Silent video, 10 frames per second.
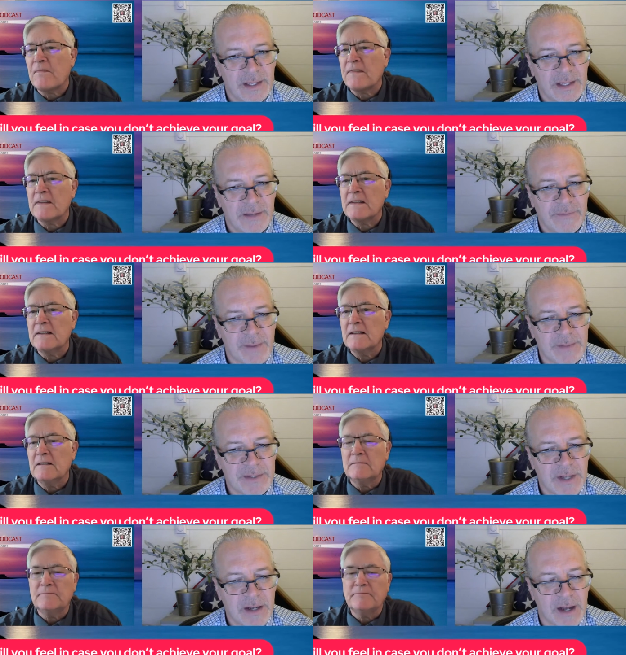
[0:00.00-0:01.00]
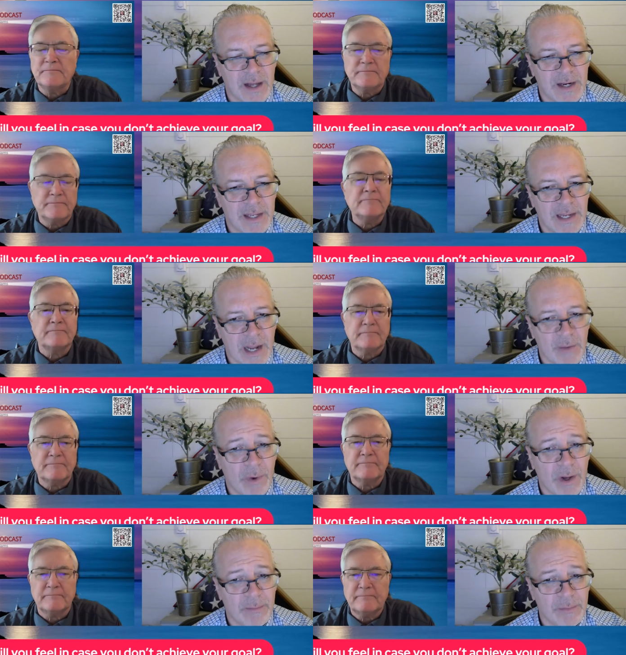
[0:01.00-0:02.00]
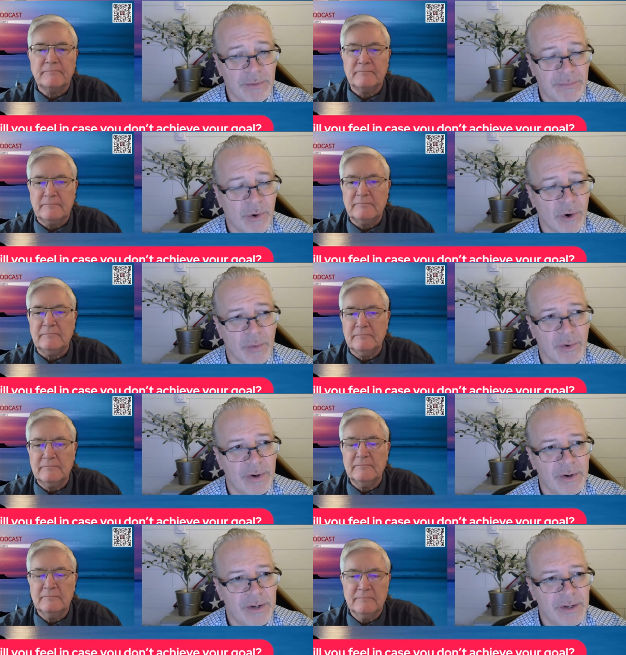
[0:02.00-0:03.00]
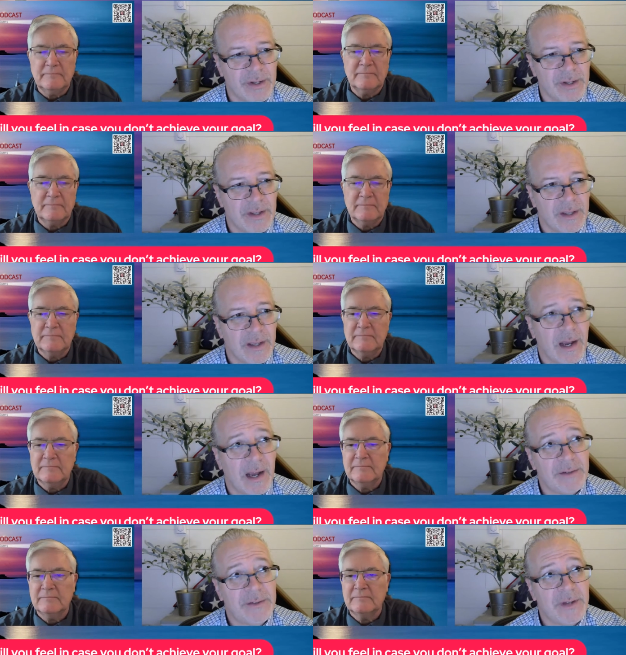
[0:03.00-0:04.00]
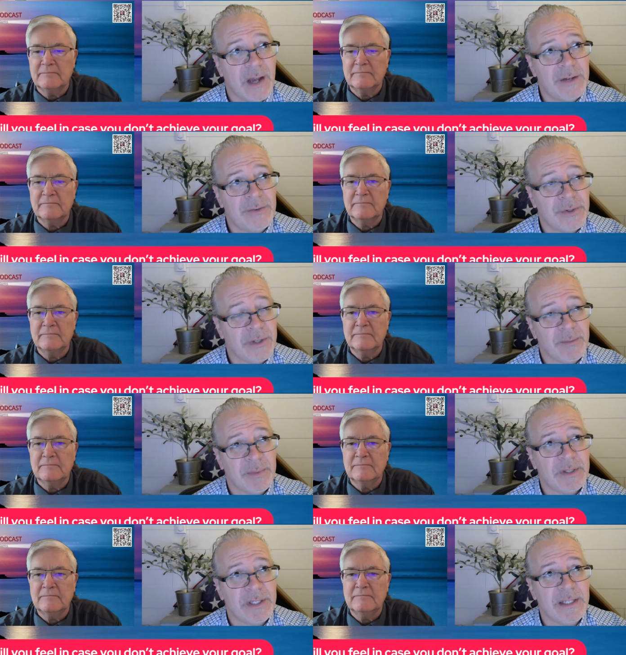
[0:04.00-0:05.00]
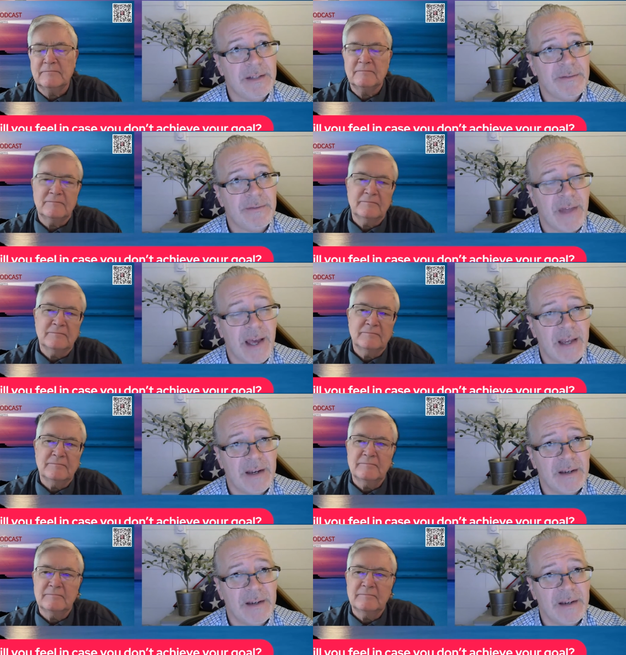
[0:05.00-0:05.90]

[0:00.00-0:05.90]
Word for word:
Speaker 1: if I'm stuck on it and I want to move forward, I I truly believe that